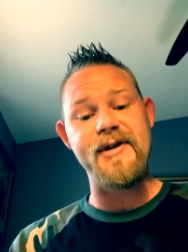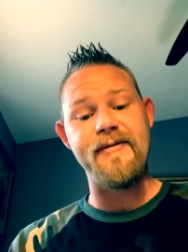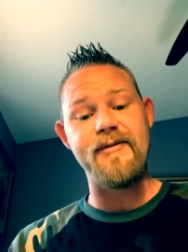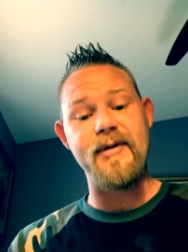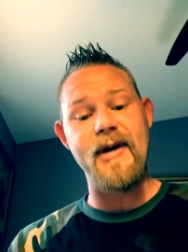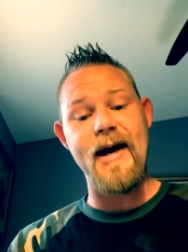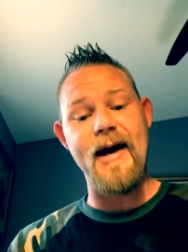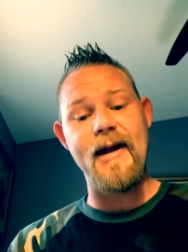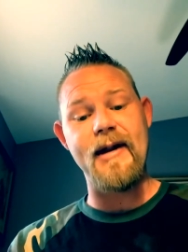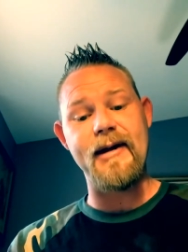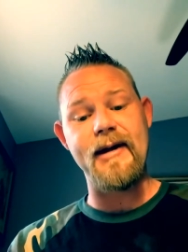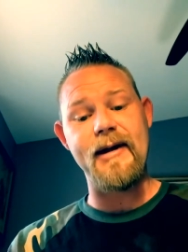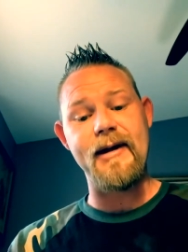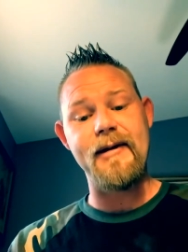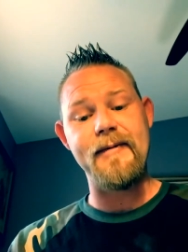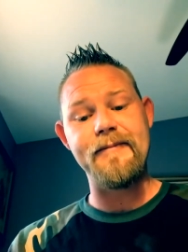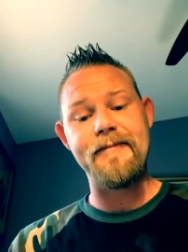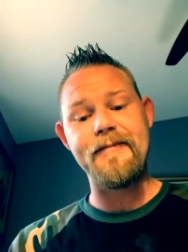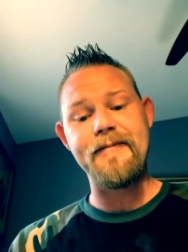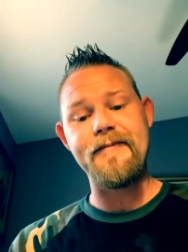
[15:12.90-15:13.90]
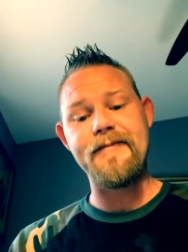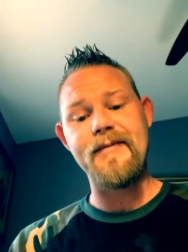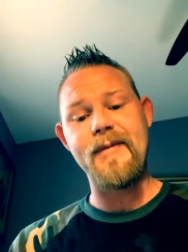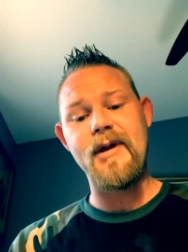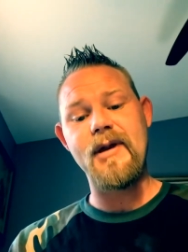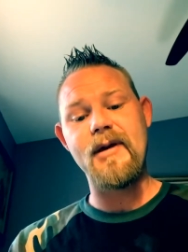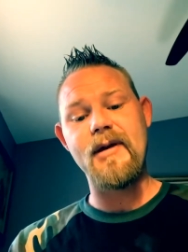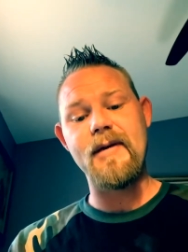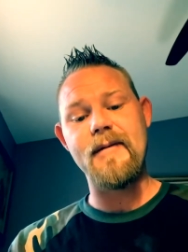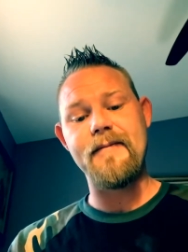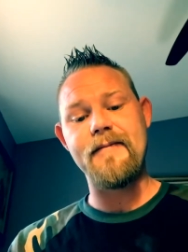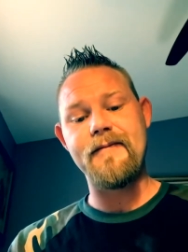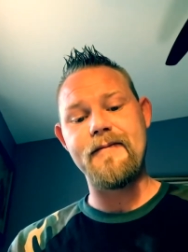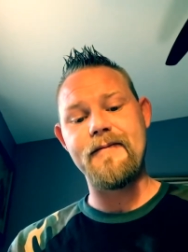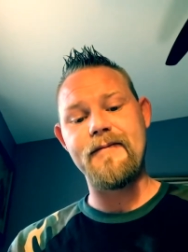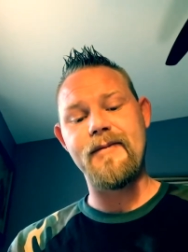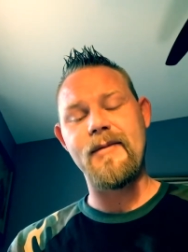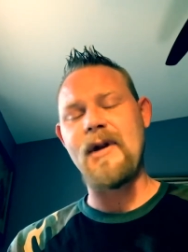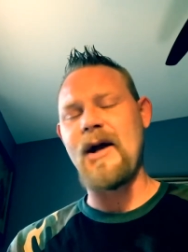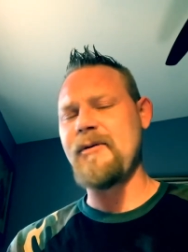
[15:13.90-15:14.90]
reality.
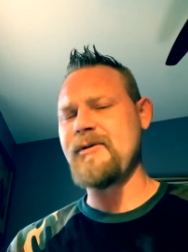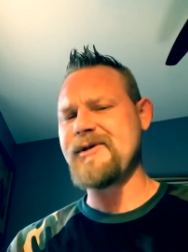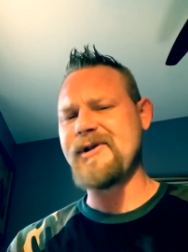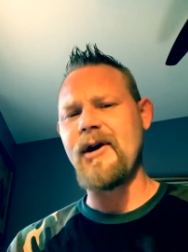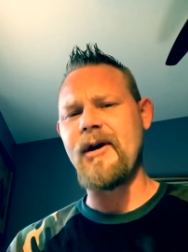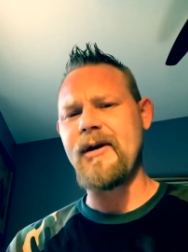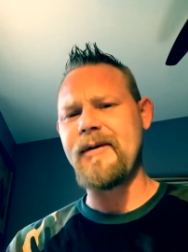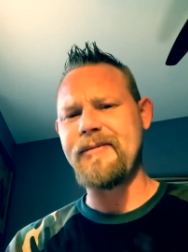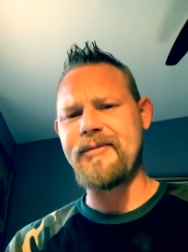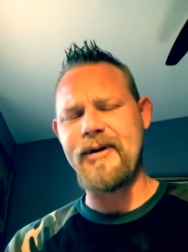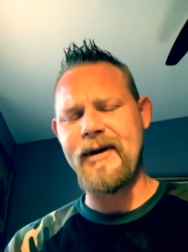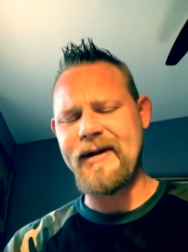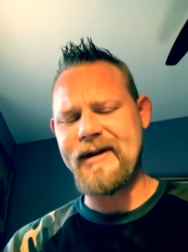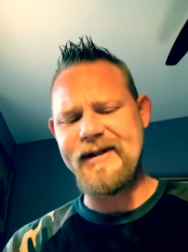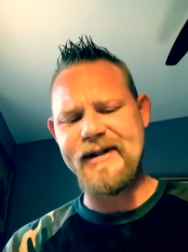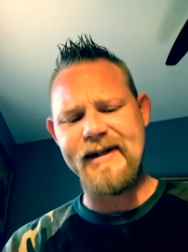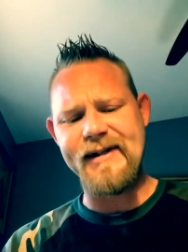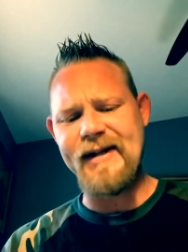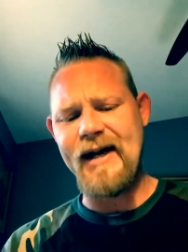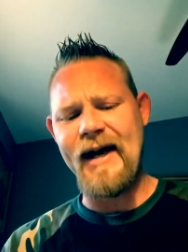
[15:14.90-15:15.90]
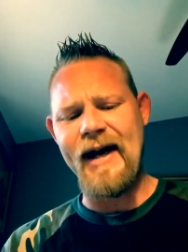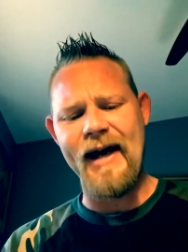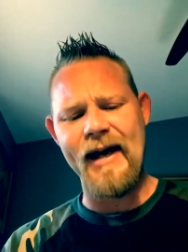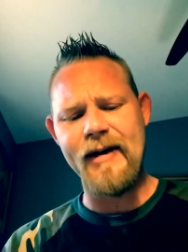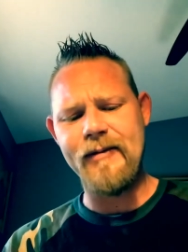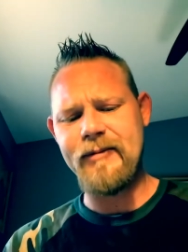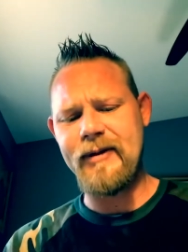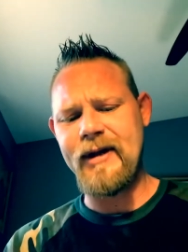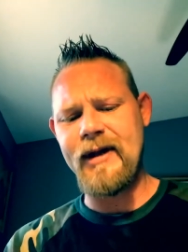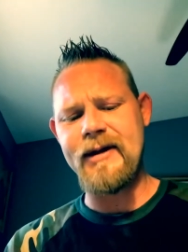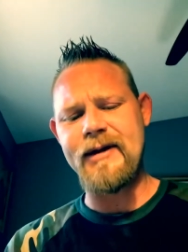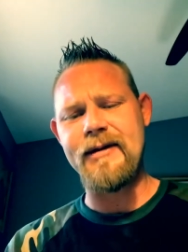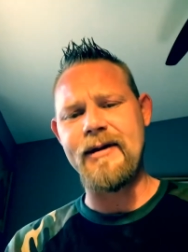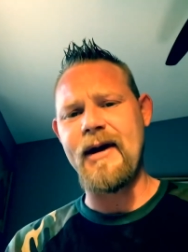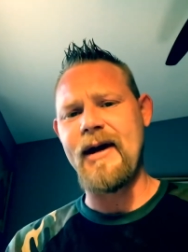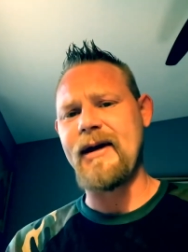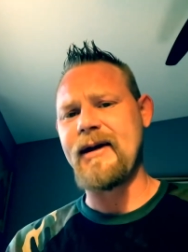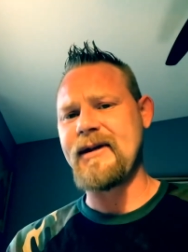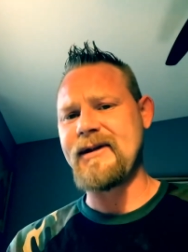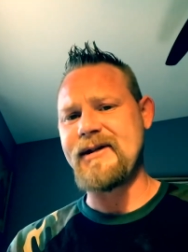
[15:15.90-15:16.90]
That was all in parentheses. I hate it when they do
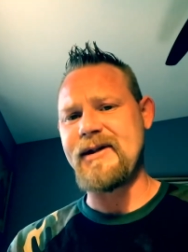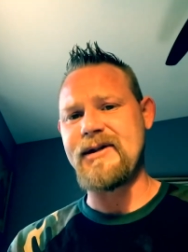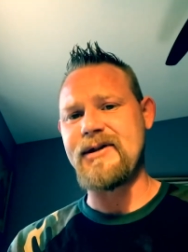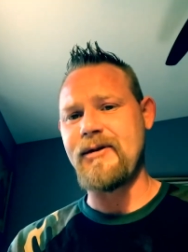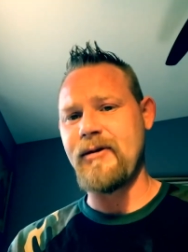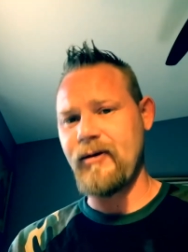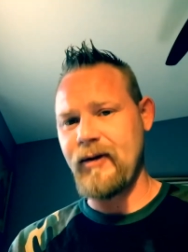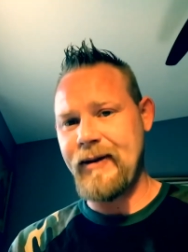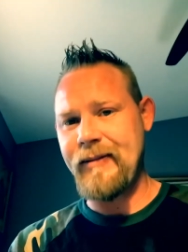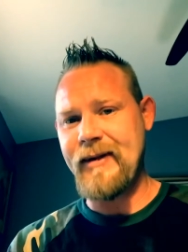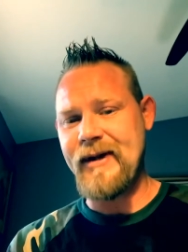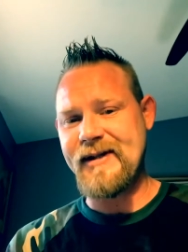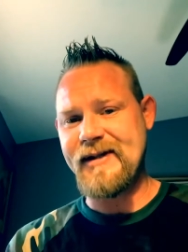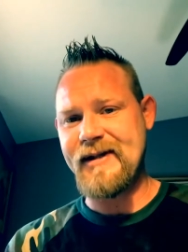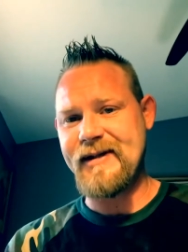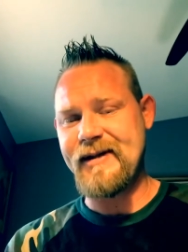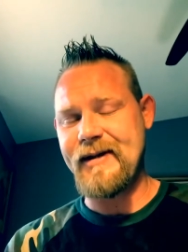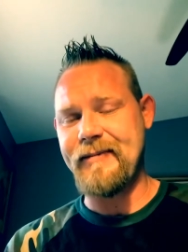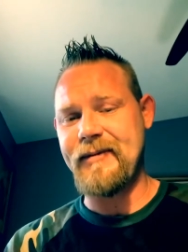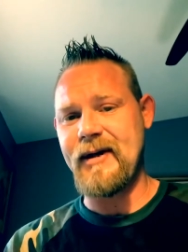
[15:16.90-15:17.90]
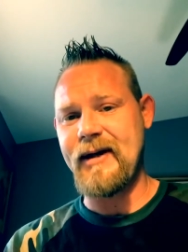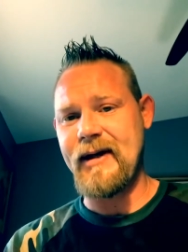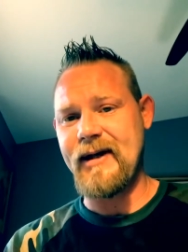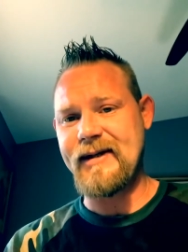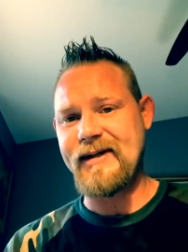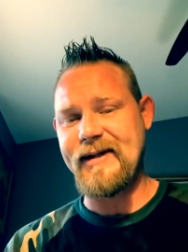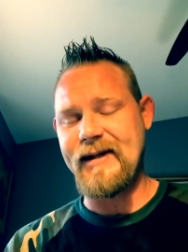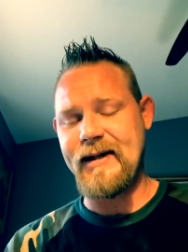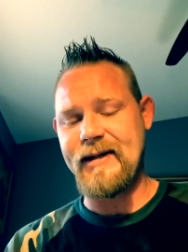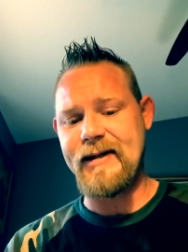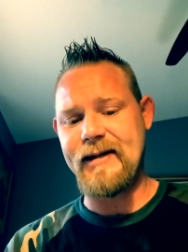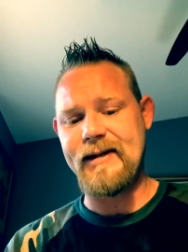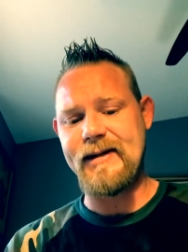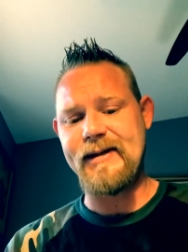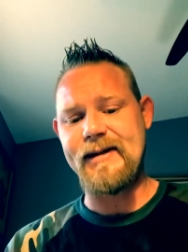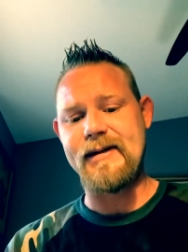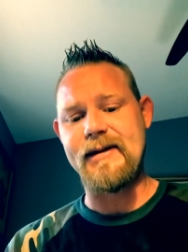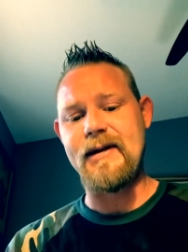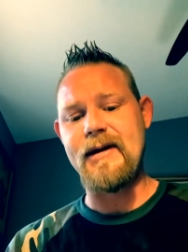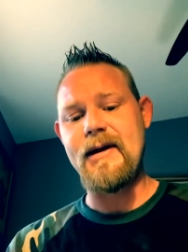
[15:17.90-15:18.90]
that because it totally messes up the next
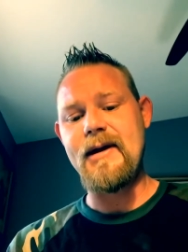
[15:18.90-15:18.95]
sentence.